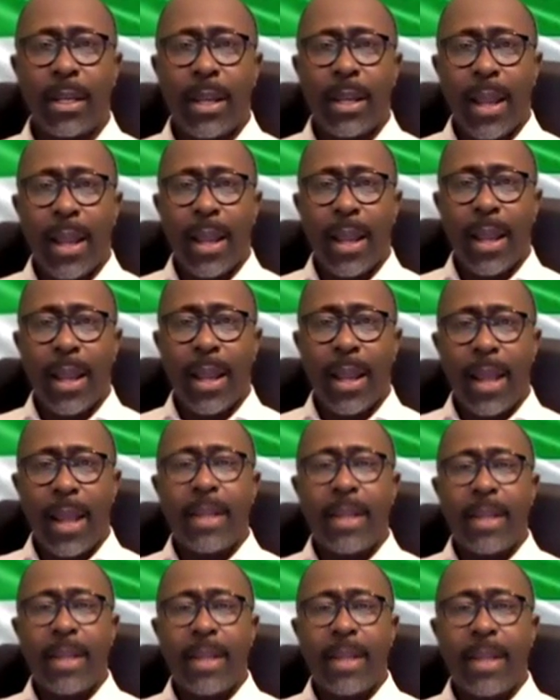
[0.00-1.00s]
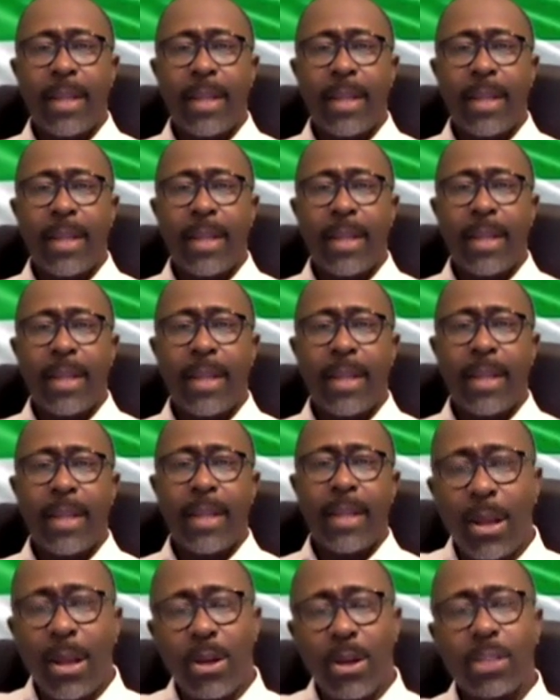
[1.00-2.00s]
And that's less crime
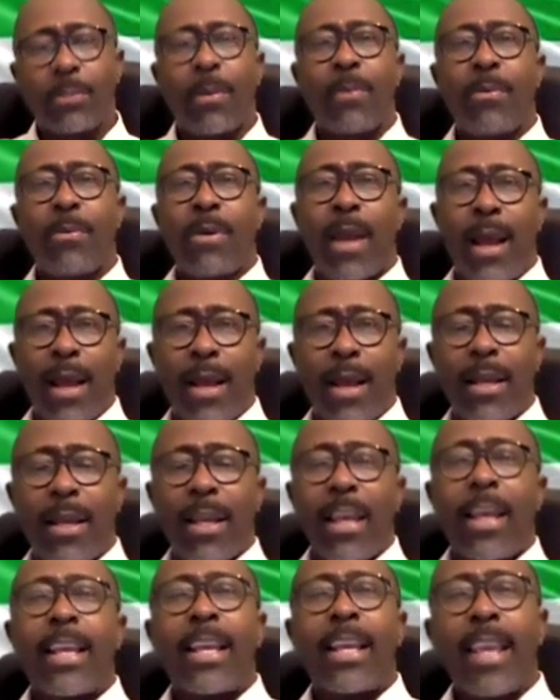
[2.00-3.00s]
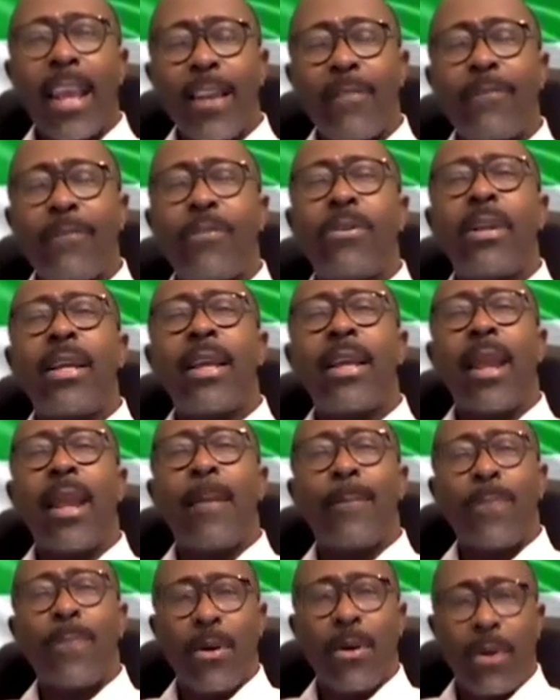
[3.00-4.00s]
because people are gainfully
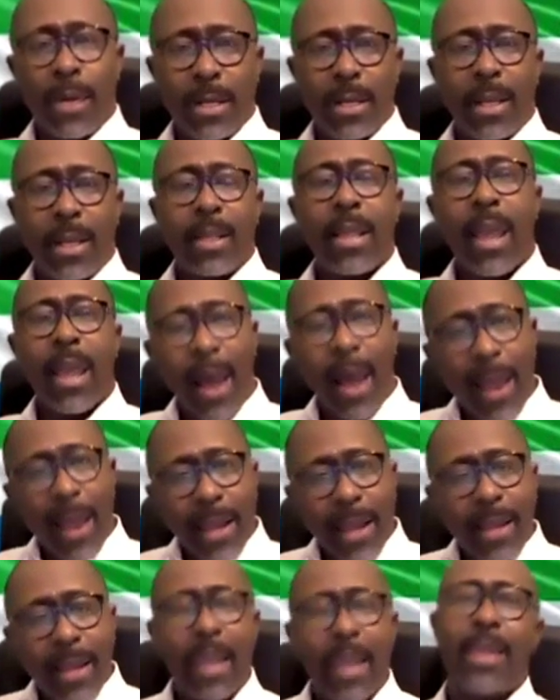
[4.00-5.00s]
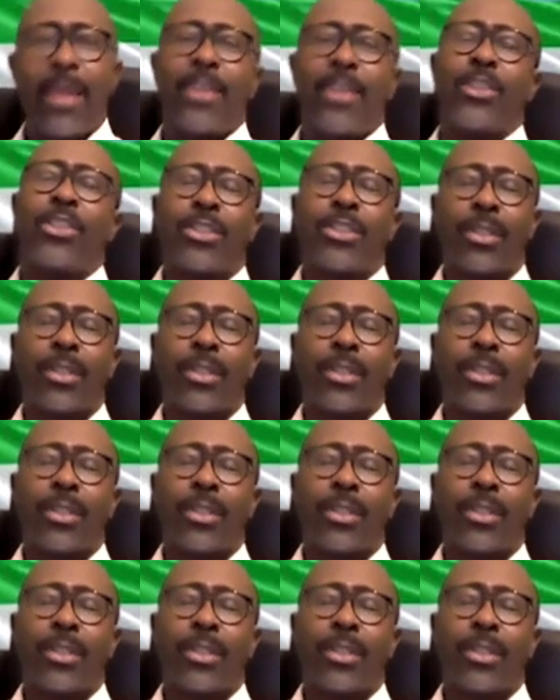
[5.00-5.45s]
employed. They are engaged.